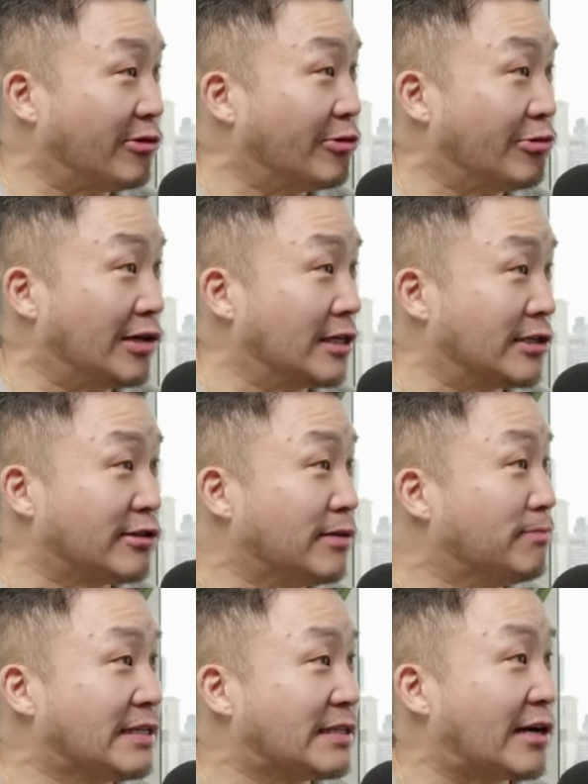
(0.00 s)
who want you to
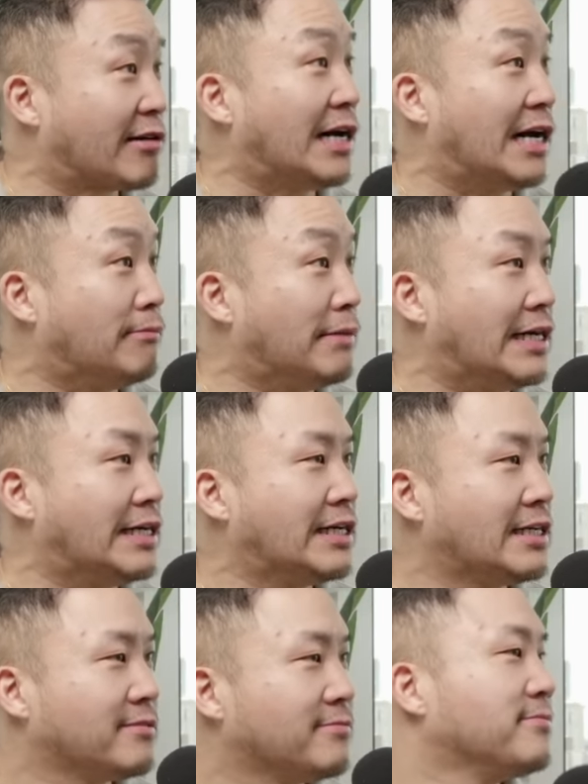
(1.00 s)
meet their ama?